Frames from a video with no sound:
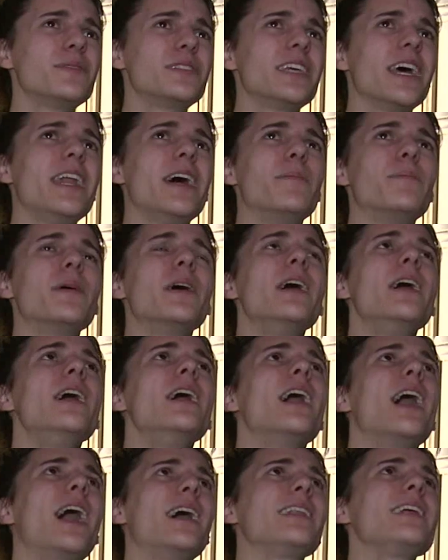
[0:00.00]
setup,
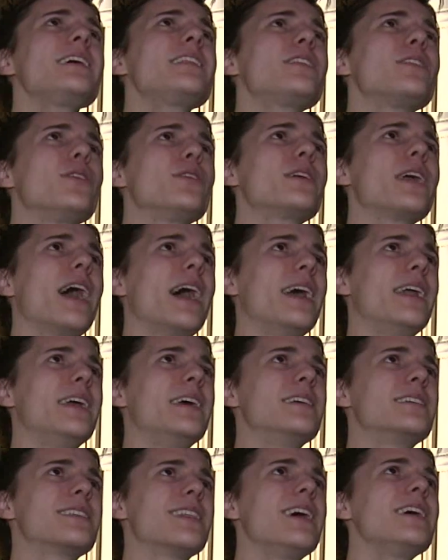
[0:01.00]
I like to look at
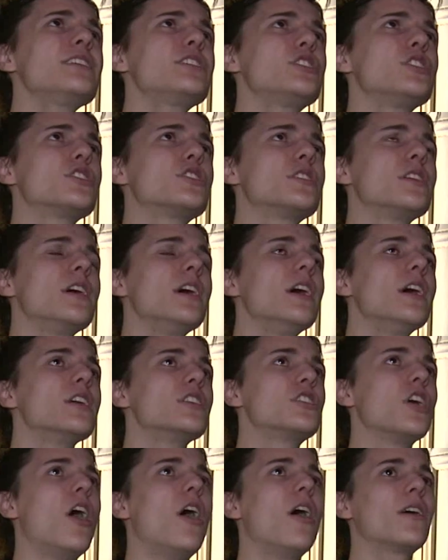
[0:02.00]
it as less just
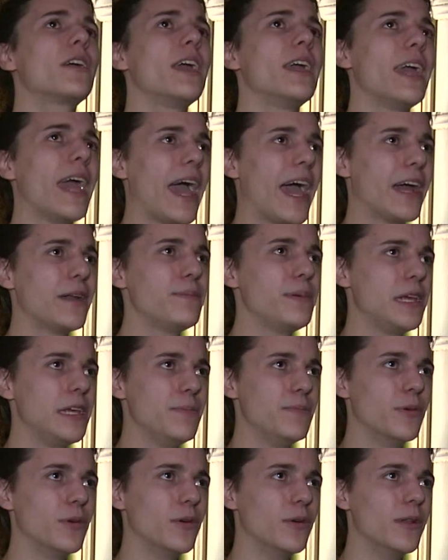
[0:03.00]
talking at
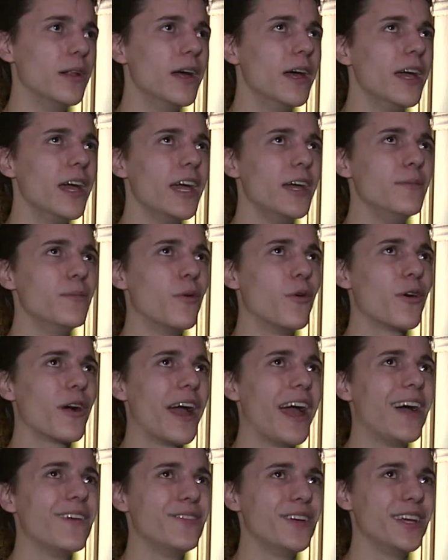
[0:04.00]
people and more
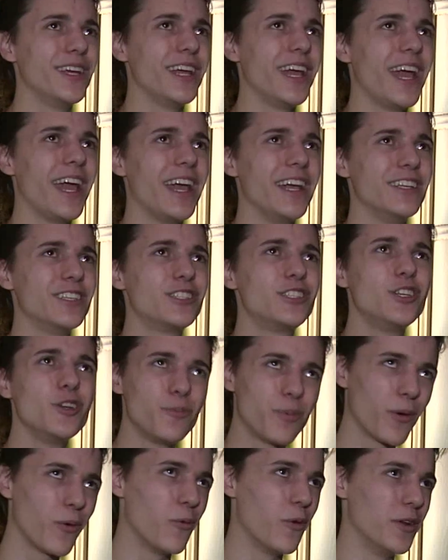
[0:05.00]
having a
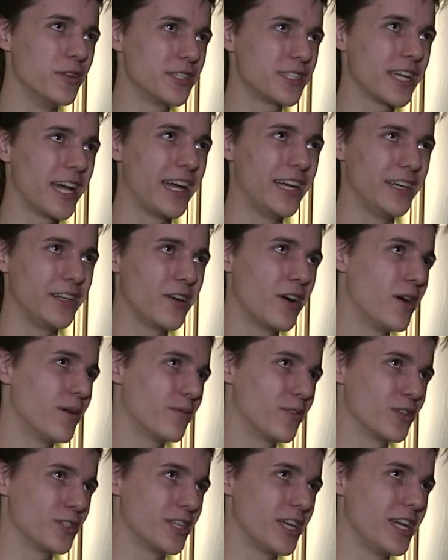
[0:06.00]
super one-sided
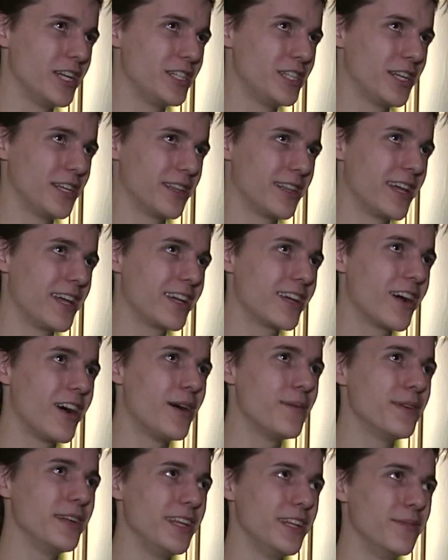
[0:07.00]
conversation. Like
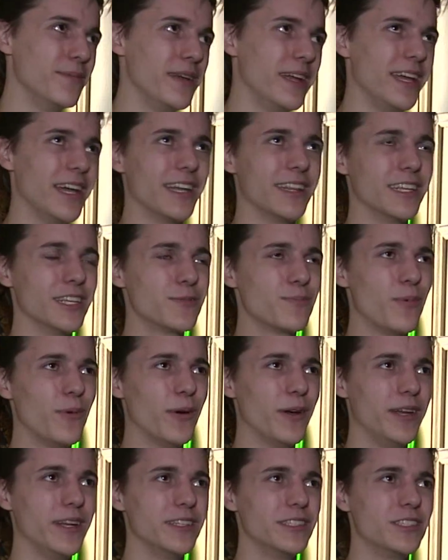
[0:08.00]
comedy to me at this
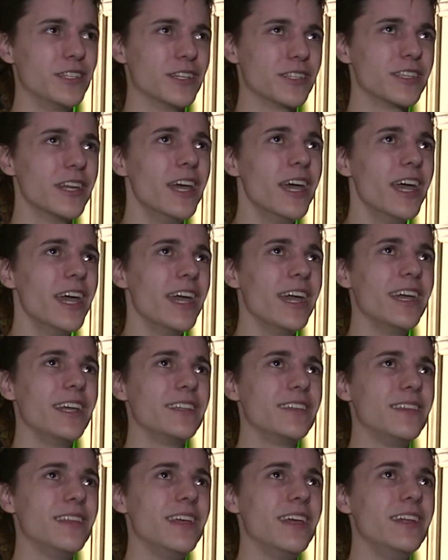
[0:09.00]
point is just,
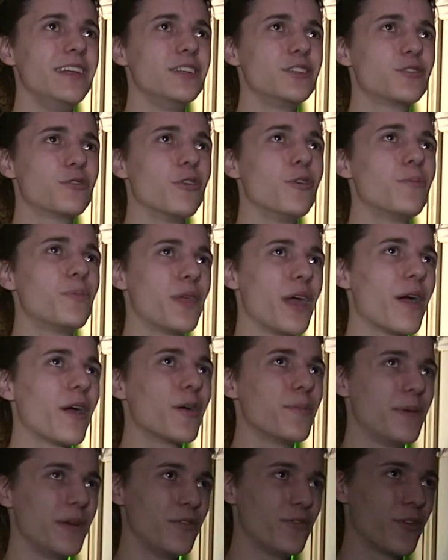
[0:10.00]
it is group
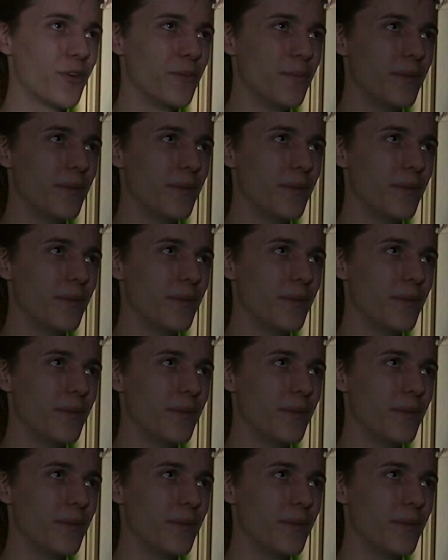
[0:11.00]
therapy for